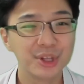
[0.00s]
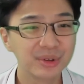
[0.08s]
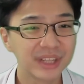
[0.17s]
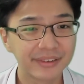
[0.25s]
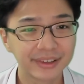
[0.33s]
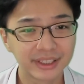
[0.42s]

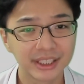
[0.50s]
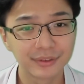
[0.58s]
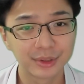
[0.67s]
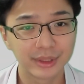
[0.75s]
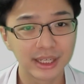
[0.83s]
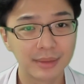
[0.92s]
narrative
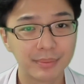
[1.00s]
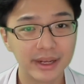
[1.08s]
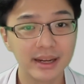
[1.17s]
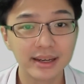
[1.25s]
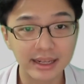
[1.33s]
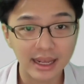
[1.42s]
today
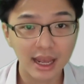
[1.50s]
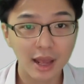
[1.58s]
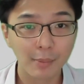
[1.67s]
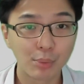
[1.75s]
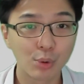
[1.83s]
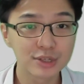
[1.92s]
being the
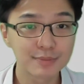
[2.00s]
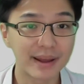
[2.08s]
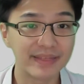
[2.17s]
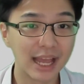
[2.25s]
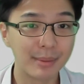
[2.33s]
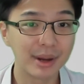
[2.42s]

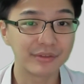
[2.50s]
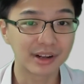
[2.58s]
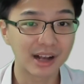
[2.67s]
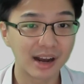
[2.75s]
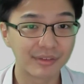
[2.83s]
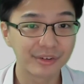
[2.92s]
post-pandemic
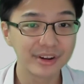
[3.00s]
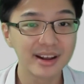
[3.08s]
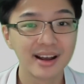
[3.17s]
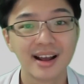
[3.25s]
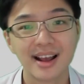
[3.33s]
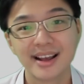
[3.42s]
recovery
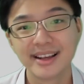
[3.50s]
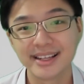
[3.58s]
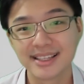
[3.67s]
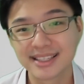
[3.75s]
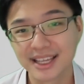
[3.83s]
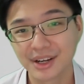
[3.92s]

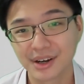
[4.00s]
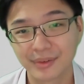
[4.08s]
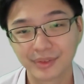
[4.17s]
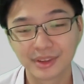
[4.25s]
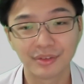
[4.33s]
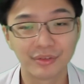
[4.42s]
instead of
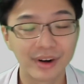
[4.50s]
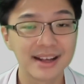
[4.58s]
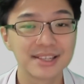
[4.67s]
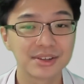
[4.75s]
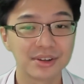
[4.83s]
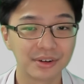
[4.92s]
the
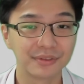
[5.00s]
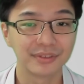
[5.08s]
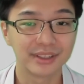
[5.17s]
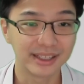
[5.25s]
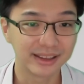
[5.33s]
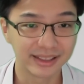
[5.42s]
rise of the
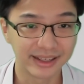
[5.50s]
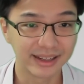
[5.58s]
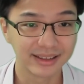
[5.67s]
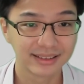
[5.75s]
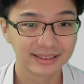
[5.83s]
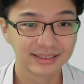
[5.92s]
internet,
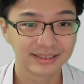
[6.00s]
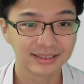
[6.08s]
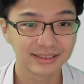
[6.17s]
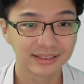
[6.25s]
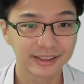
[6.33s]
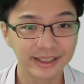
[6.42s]

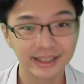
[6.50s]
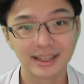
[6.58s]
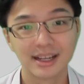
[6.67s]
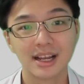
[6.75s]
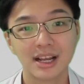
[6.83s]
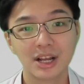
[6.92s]
right?
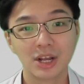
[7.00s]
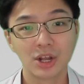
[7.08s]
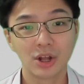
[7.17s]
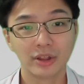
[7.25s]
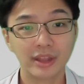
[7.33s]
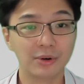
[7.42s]

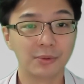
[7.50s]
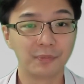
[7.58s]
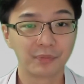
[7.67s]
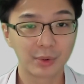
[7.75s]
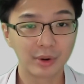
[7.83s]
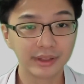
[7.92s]
Now,
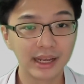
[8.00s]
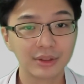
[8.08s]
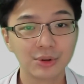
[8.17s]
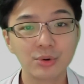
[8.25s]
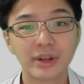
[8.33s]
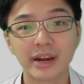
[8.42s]
while there are
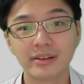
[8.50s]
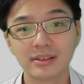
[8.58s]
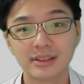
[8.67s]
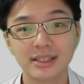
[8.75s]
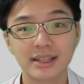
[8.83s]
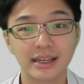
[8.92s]
no
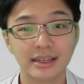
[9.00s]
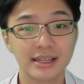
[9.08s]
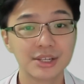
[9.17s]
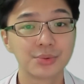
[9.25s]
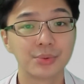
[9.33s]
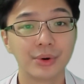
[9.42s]
guarantee that
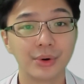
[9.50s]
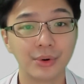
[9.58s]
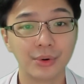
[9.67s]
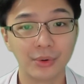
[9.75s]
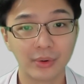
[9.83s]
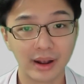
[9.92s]
this
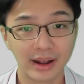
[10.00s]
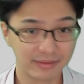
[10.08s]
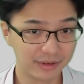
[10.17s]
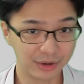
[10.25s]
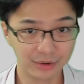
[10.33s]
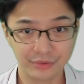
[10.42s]
will,
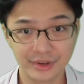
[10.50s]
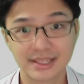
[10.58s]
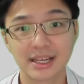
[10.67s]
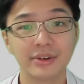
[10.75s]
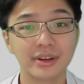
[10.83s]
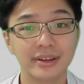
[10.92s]

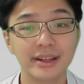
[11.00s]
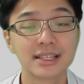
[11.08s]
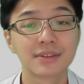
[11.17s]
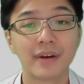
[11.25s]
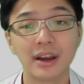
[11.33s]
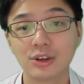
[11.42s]
result in the next
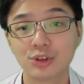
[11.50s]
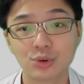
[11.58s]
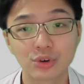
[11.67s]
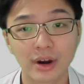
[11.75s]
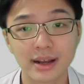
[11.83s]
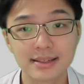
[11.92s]
financial
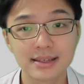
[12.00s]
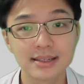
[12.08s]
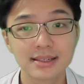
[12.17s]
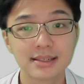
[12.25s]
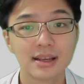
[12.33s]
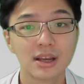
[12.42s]

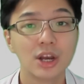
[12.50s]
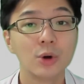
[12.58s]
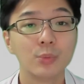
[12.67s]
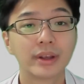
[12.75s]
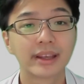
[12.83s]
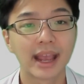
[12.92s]
crisis,
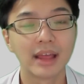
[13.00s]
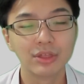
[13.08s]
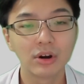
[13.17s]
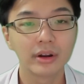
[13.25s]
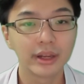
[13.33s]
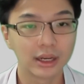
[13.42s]
we
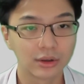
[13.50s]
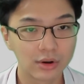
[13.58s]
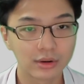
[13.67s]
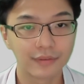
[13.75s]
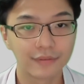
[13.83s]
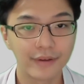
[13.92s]
cannot ignore
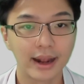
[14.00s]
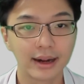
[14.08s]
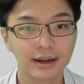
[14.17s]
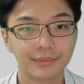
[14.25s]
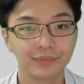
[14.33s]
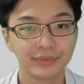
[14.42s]
the fact
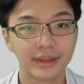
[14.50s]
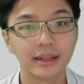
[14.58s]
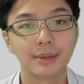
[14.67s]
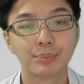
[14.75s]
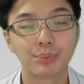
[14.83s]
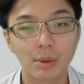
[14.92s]
that the
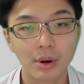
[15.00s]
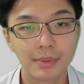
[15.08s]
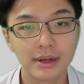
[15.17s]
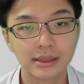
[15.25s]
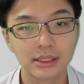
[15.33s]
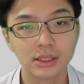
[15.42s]
probability